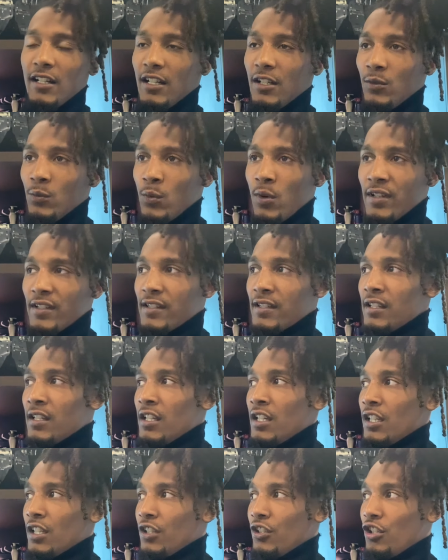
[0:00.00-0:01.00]
Once,
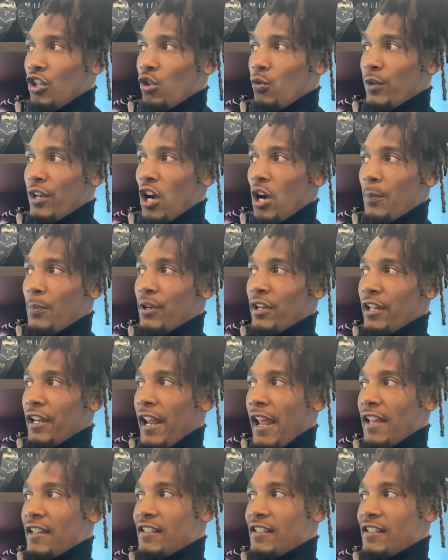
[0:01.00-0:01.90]
you know, we are put in that